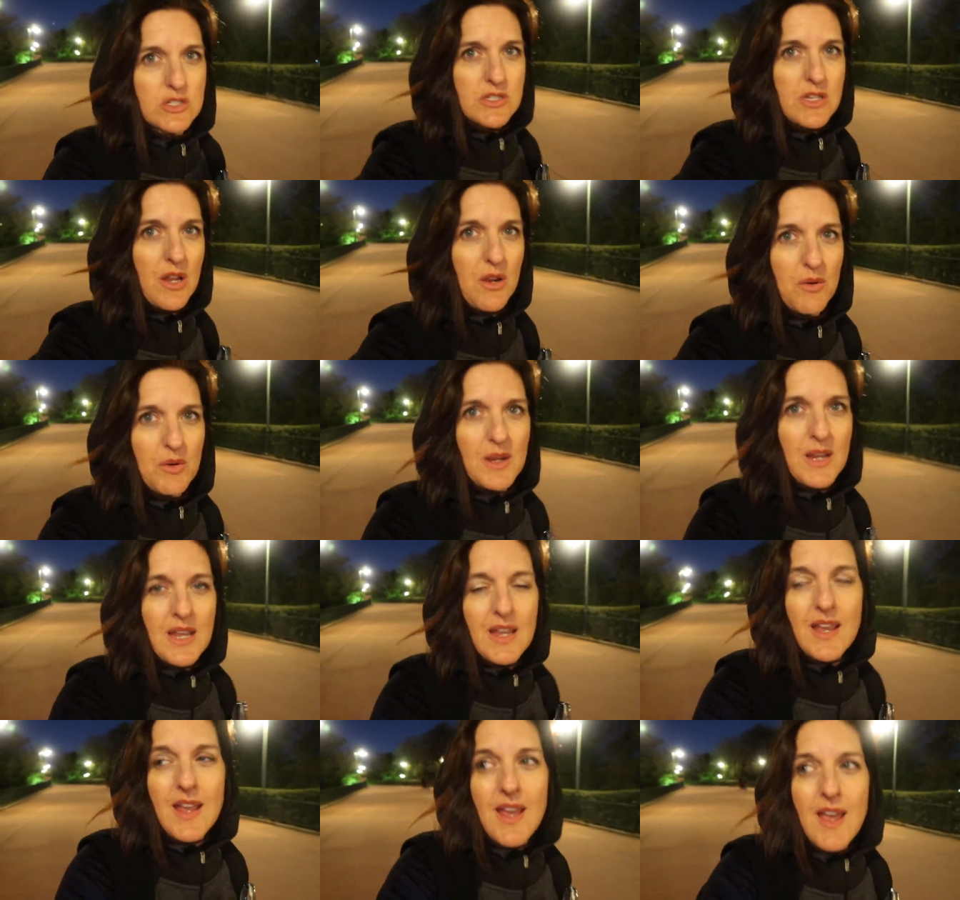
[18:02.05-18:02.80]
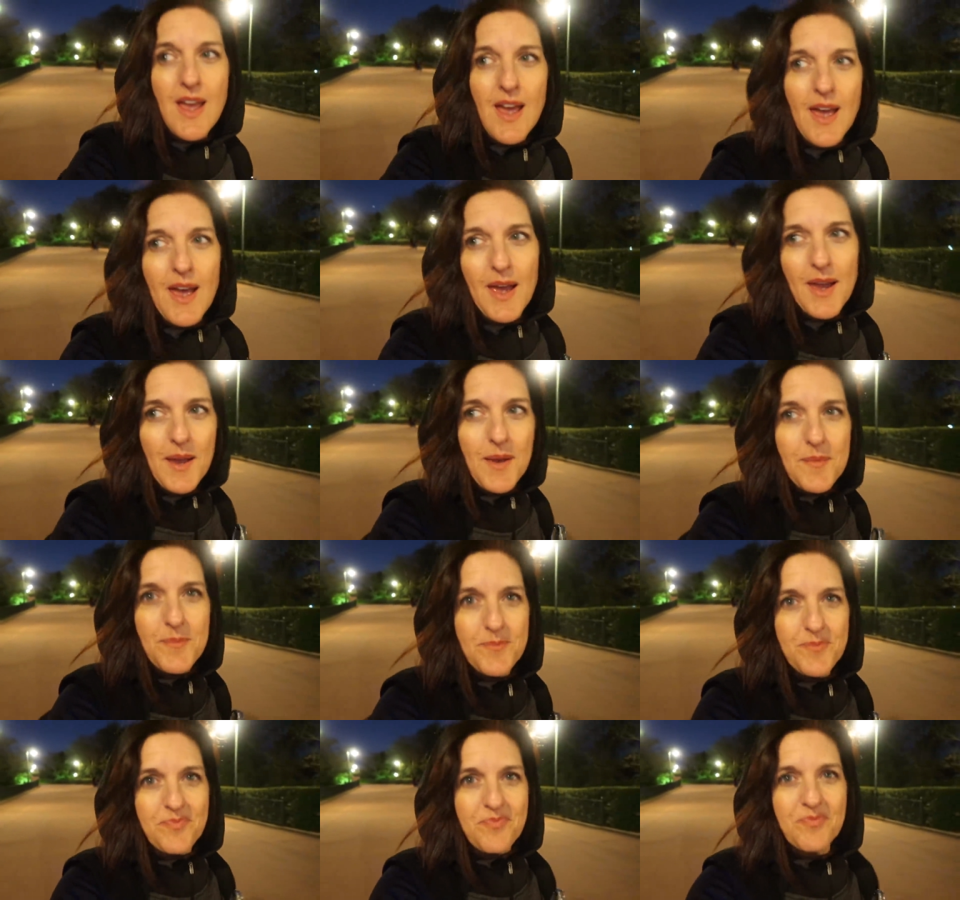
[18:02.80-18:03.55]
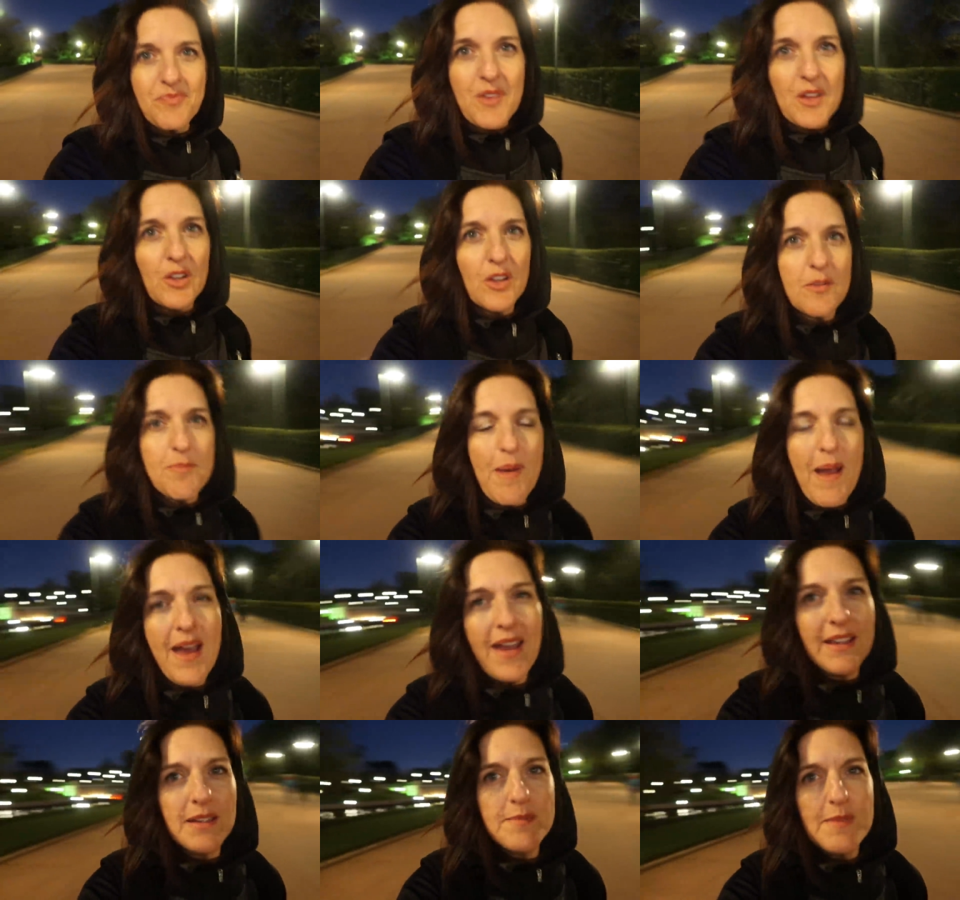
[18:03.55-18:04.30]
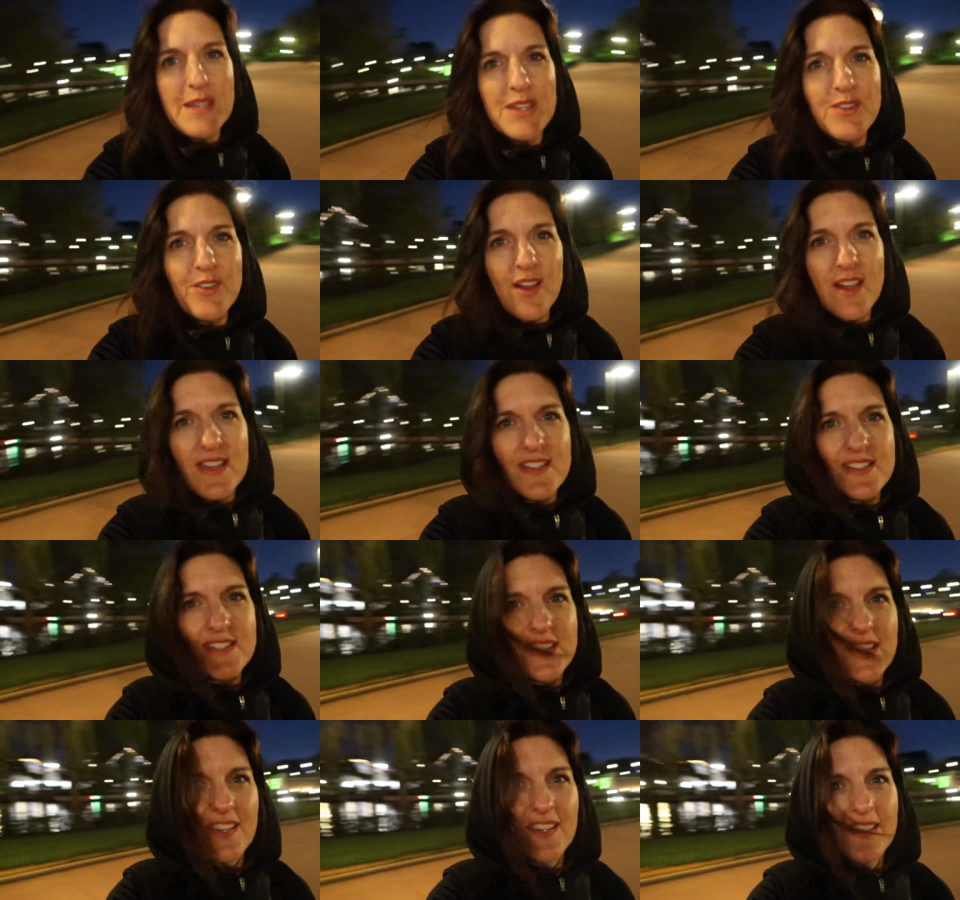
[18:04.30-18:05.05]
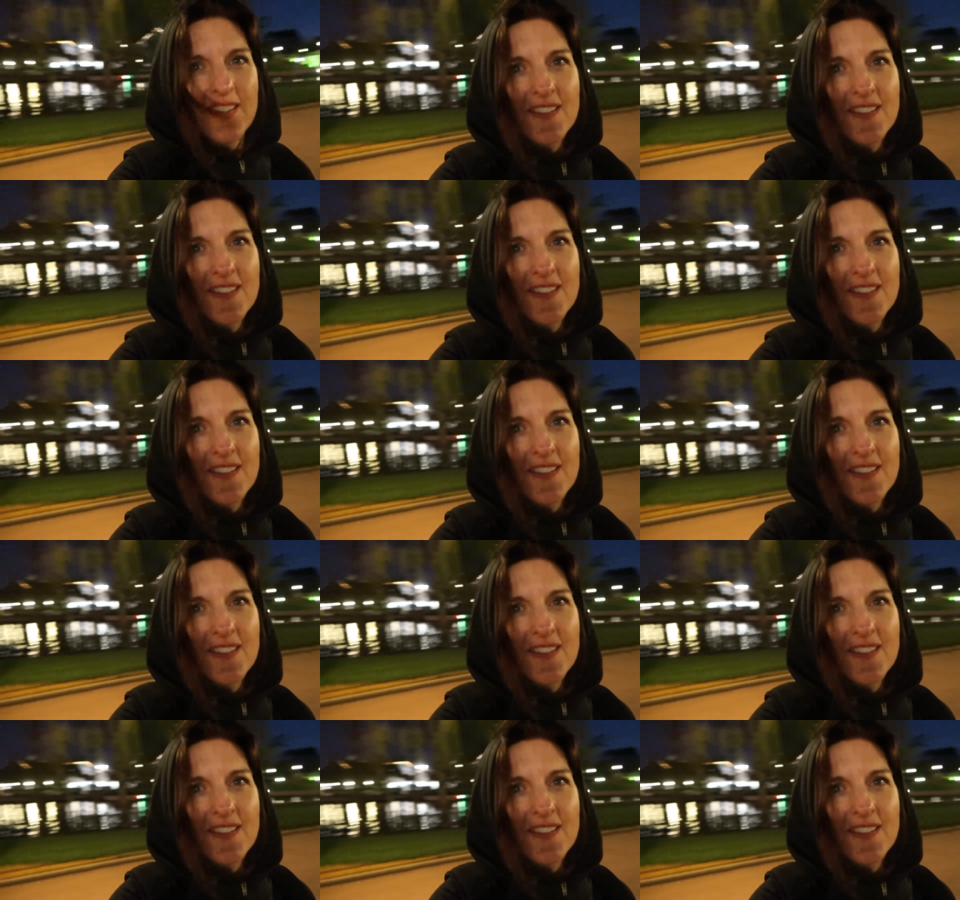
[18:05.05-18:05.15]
So, look behind me, you guys.